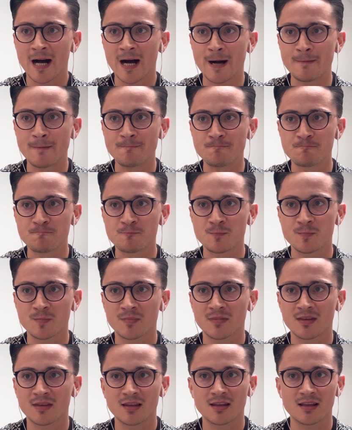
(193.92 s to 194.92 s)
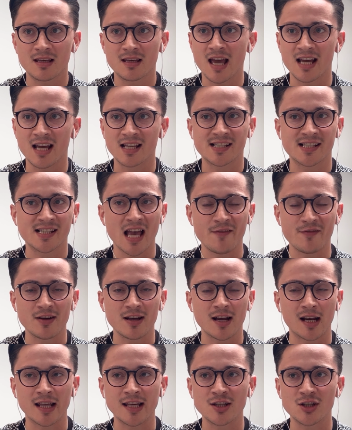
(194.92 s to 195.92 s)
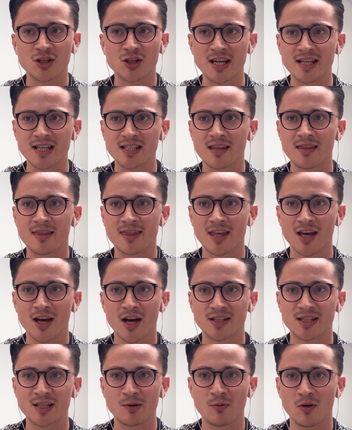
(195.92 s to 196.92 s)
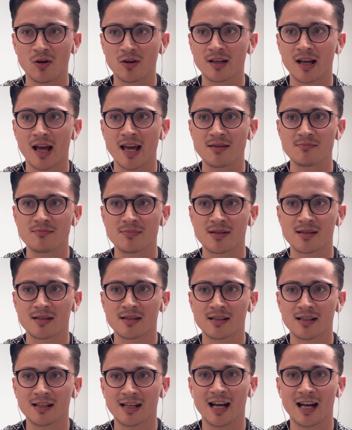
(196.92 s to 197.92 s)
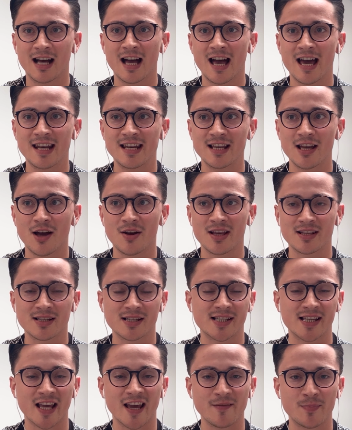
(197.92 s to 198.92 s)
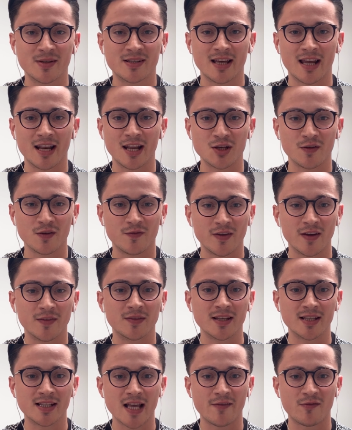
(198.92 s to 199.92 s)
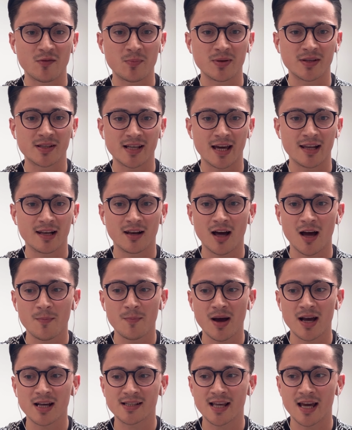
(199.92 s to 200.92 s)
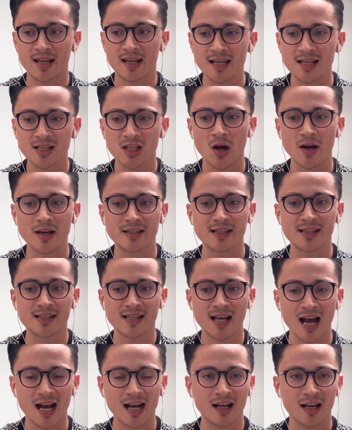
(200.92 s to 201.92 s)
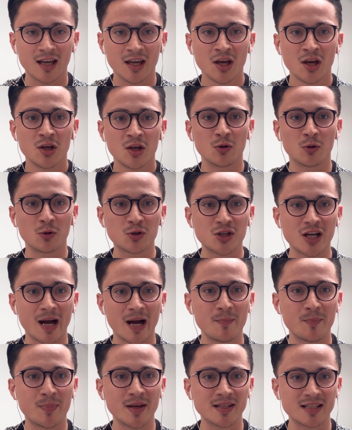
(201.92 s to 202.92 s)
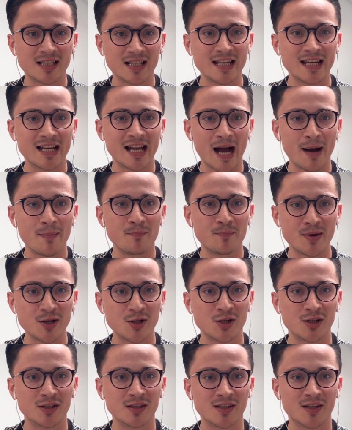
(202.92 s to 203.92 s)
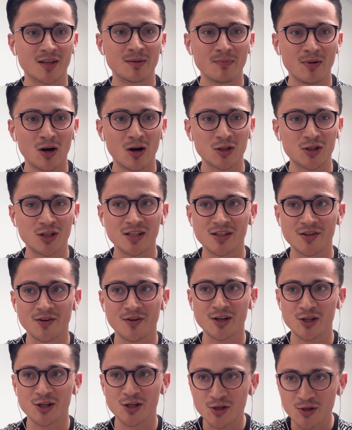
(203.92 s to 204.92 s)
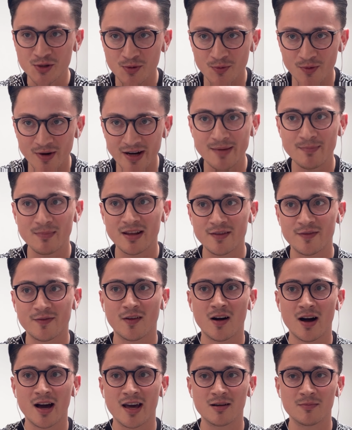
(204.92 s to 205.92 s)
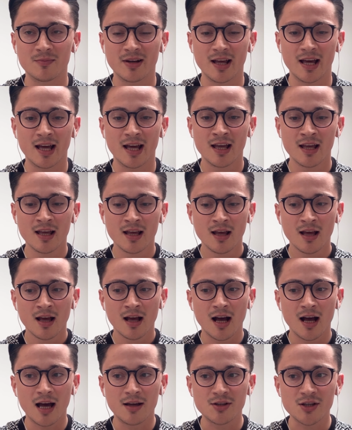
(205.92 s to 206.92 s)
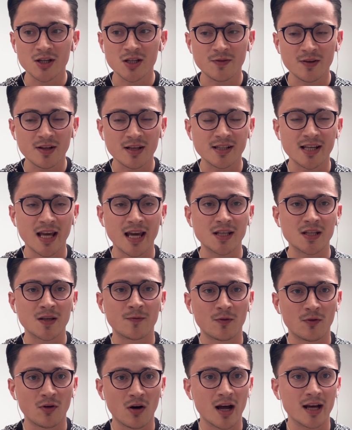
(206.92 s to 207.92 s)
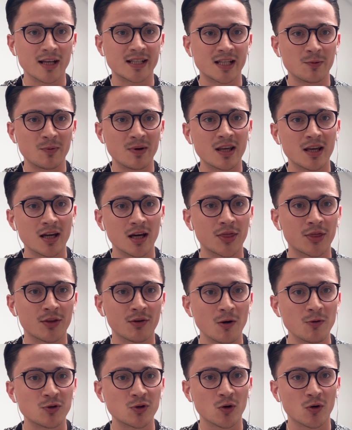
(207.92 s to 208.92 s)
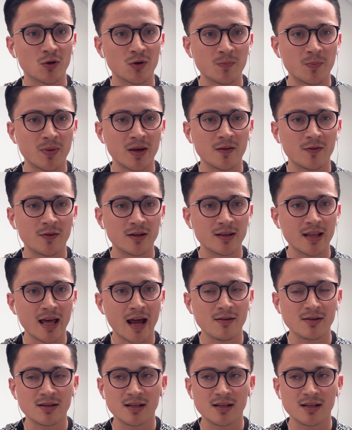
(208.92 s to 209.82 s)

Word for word: Um, yeah, seven clean sheets in 31 games. Uh, and he only has a save percentage of 57%. Like Pat said, he's going to tank your Champions League ambitions, and the margins are extremely fine up there. Uh, just for the sakes of variety, we could throw Jordan Pickford in